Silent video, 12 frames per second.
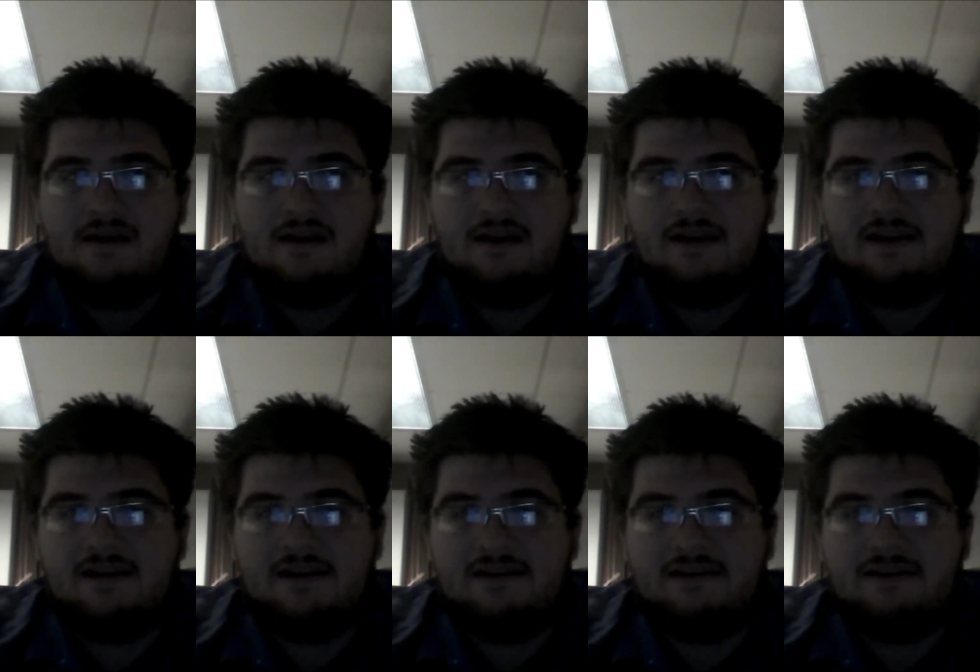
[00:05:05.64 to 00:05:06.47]

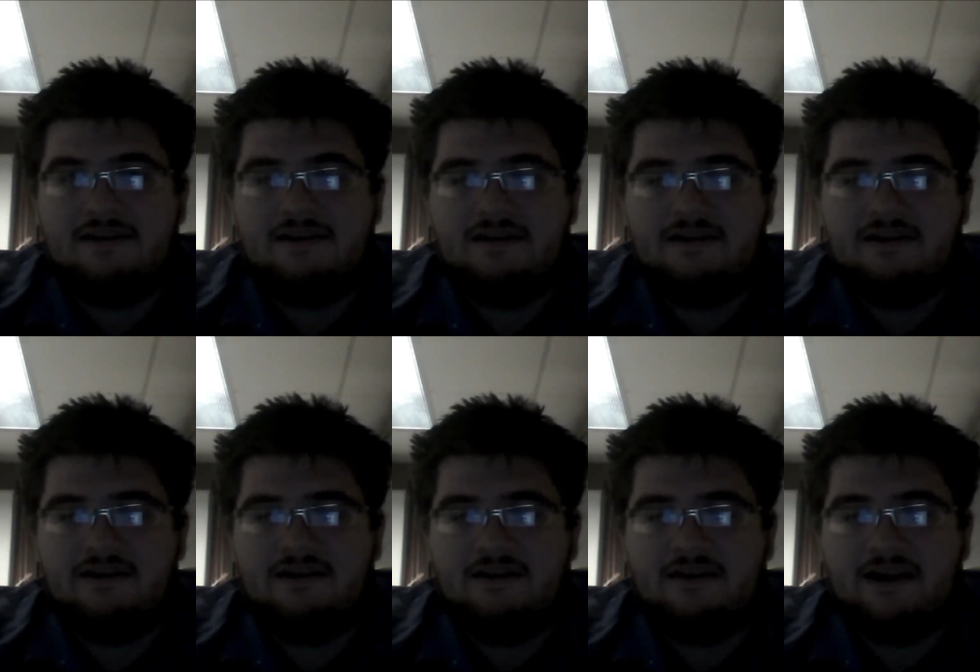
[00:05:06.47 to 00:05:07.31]
and
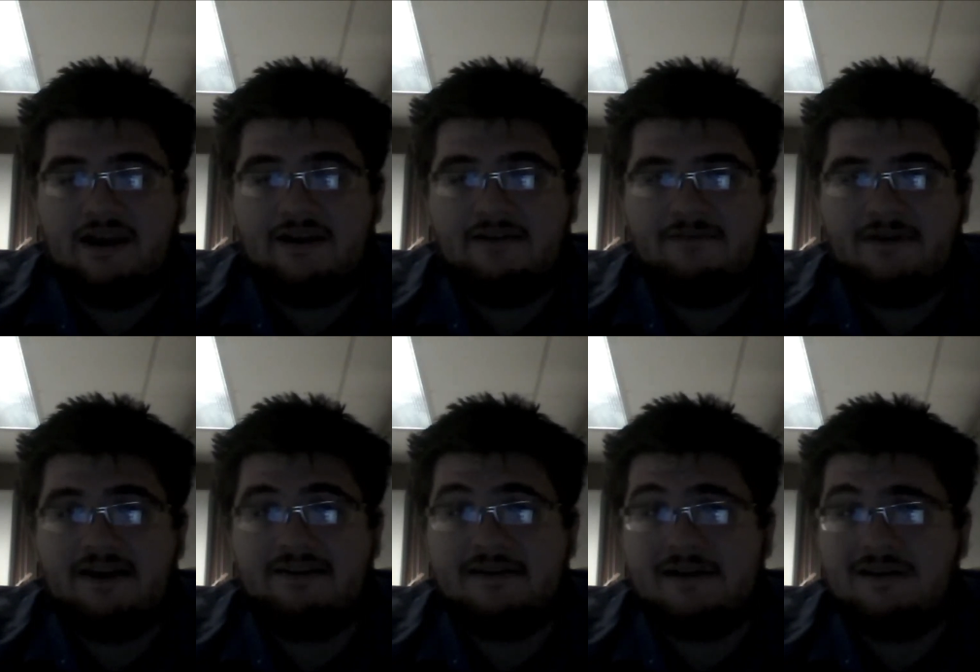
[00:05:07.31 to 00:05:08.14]
he had a
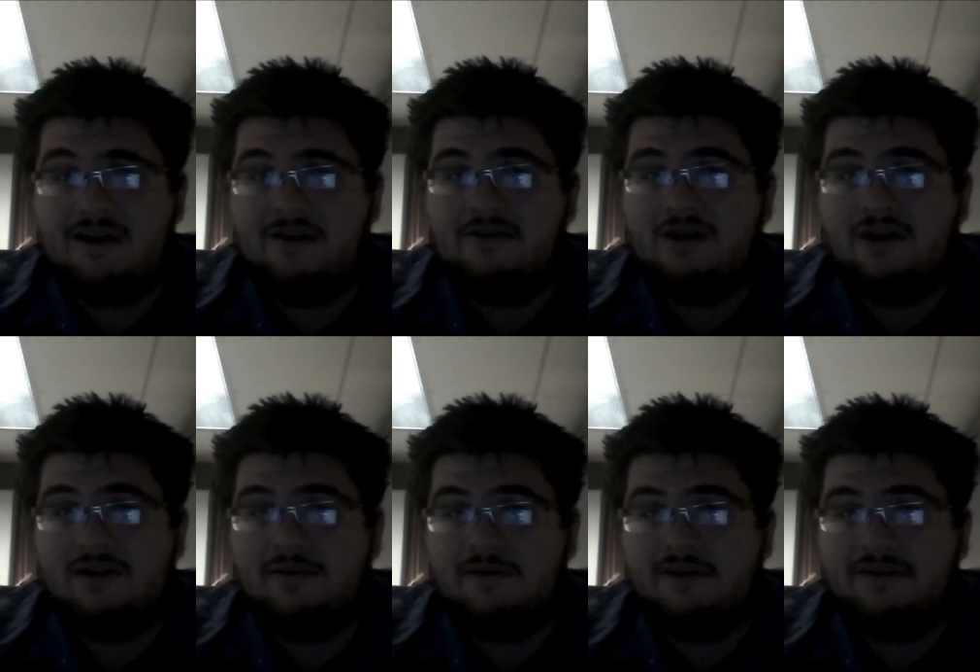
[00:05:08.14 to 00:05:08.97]
face down lava
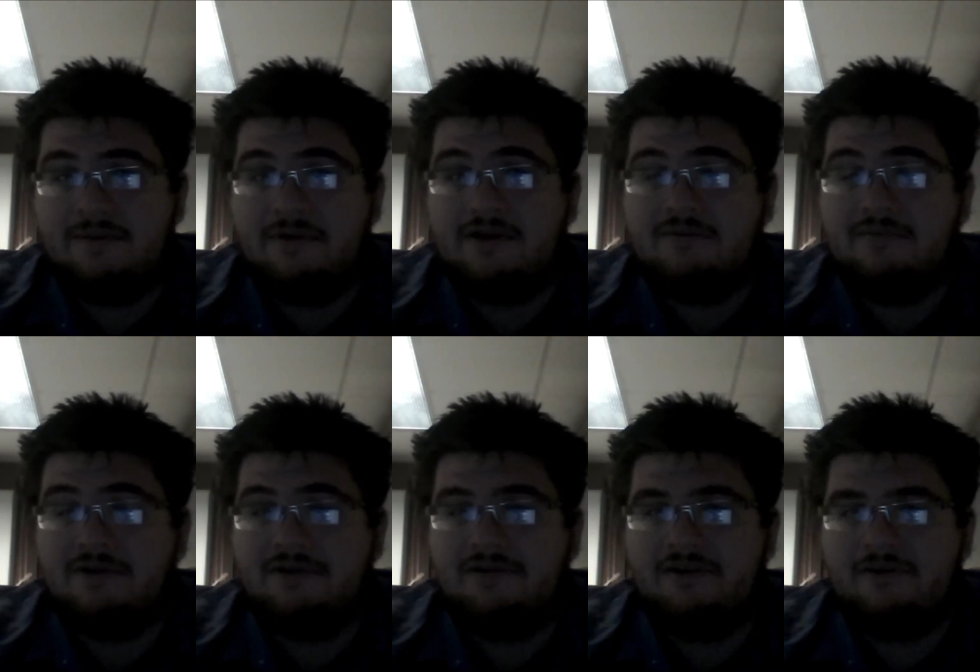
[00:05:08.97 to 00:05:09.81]
golem because he book a
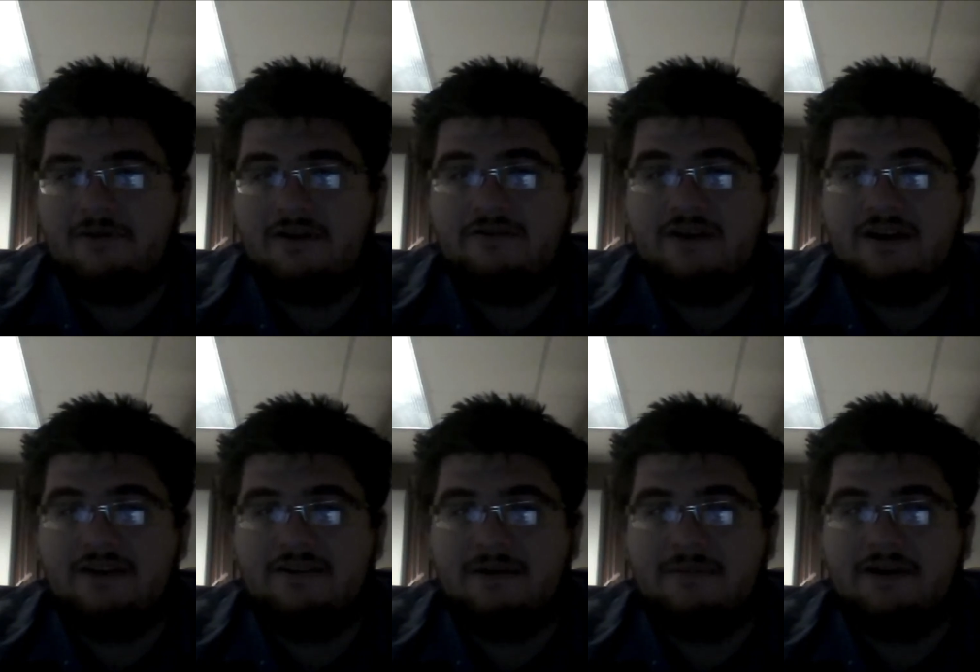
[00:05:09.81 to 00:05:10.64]
mooned it whenever I
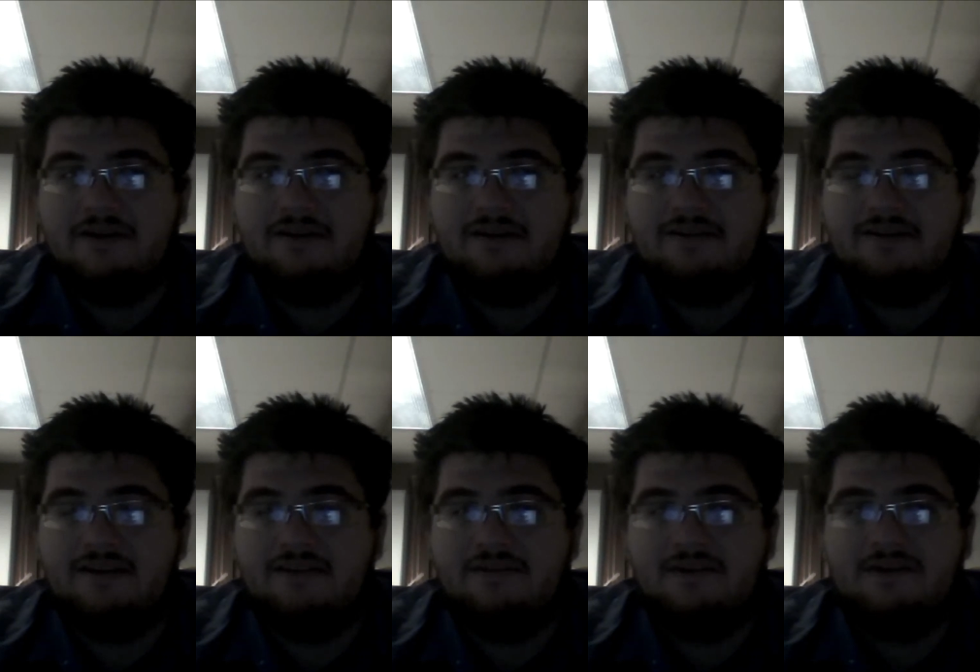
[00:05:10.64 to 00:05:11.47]
summoned it to his side
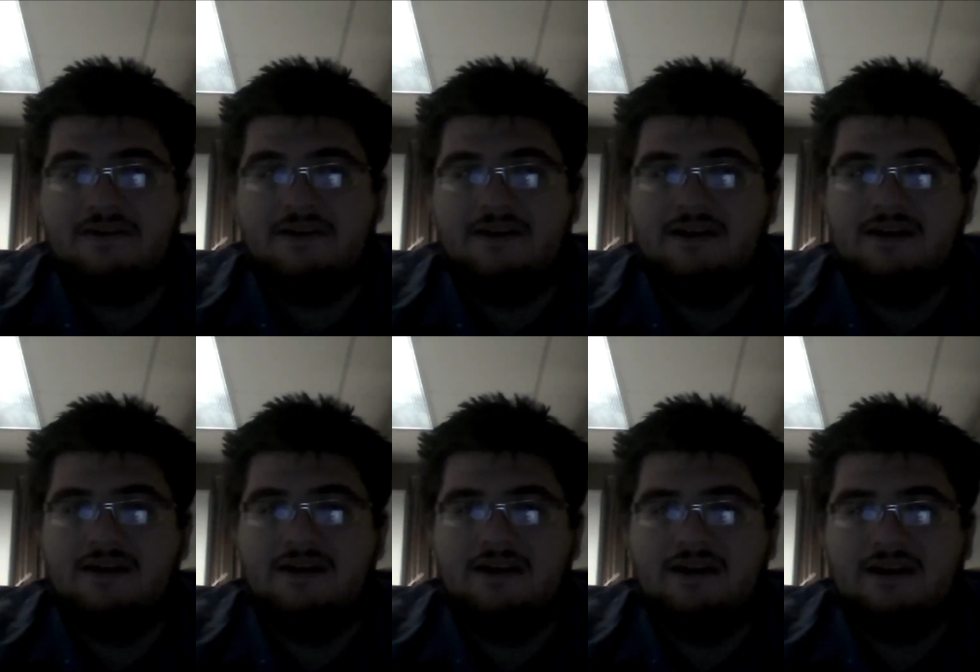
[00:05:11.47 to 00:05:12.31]
of the field,
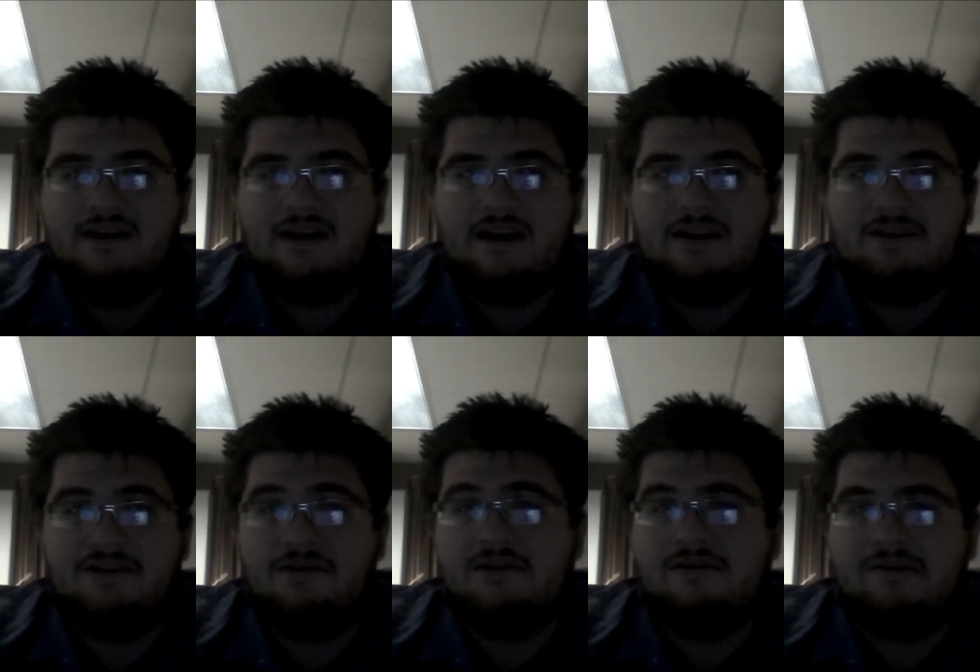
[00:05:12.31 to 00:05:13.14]
and
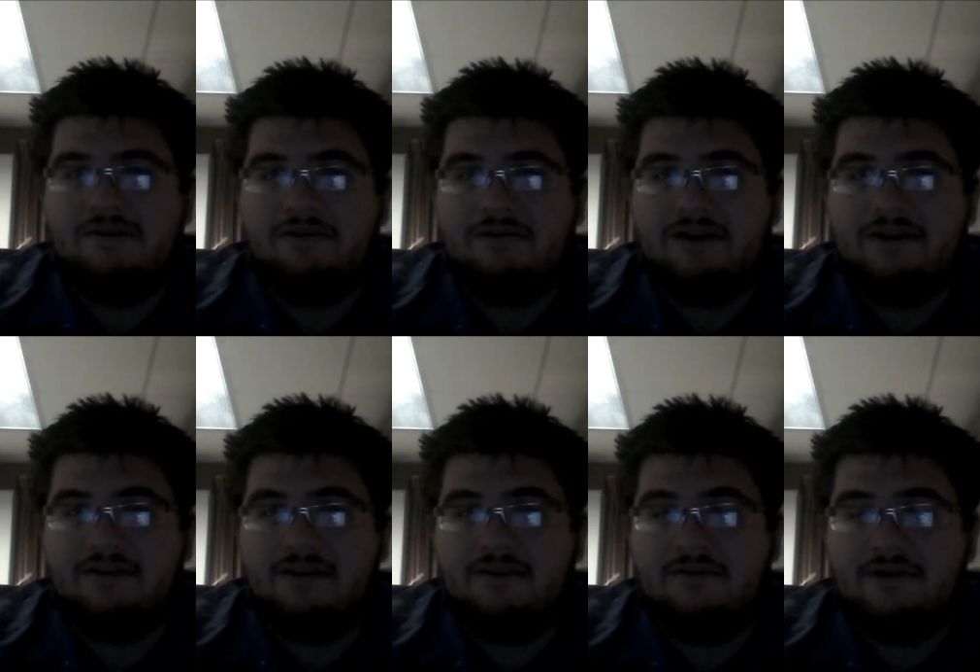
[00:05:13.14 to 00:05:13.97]
2 level 3s
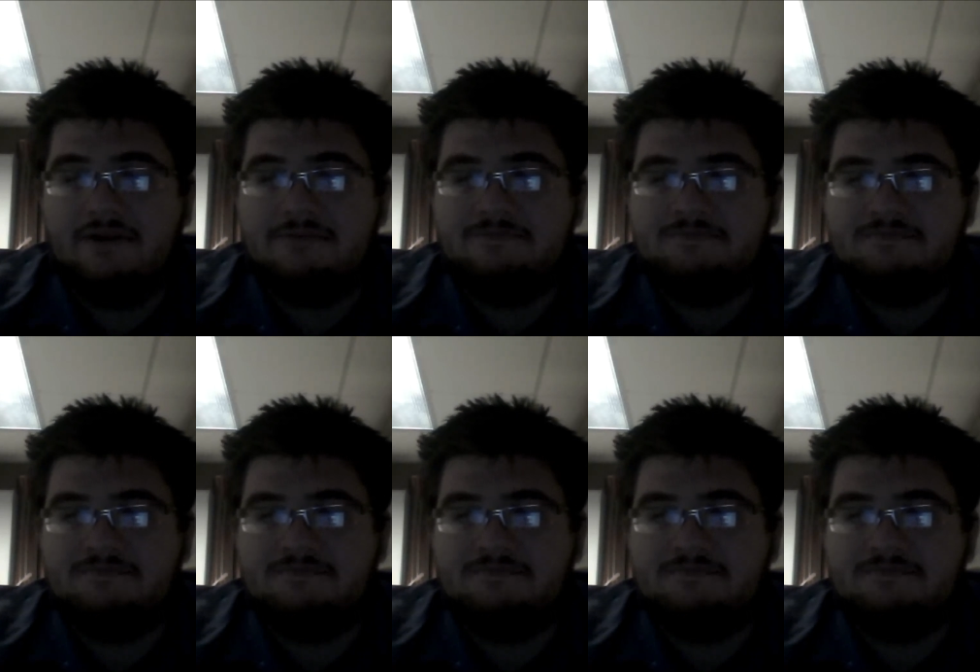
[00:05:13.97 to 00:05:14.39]
on the field.